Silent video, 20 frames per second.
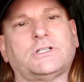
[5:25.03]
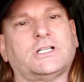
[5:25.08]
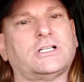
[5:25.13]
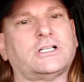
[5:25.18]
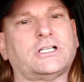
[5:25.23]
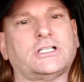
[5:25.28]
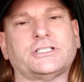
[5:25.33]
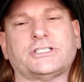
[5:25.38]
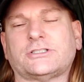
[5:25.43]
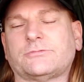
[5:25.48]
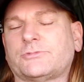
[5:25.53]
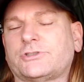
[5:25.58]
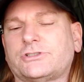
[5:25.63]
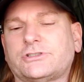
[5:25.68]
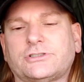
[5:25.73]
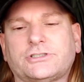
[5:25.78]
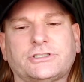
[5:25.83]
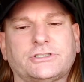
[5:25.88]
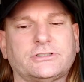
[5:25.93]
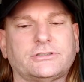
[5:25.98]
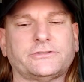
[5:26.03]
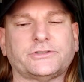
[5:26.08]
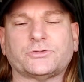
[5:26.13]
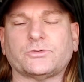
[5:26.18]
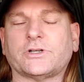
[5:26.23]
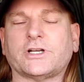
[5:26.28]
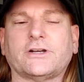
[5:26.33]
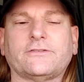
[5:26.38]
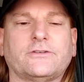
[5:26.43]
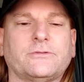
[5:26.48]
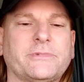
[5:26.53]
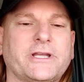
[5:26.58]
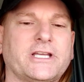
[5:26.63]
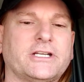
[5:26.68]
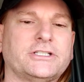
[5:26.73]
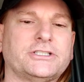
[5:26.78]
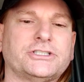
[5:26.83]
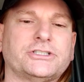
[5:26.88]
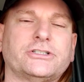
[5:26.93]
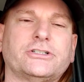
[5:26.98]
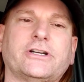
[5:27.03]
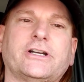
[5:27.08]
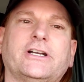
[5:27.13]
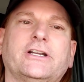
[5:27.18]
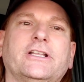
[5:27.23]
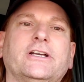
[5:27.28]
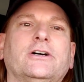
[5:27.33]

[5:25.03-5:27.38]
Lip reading: customer service, whatever manager.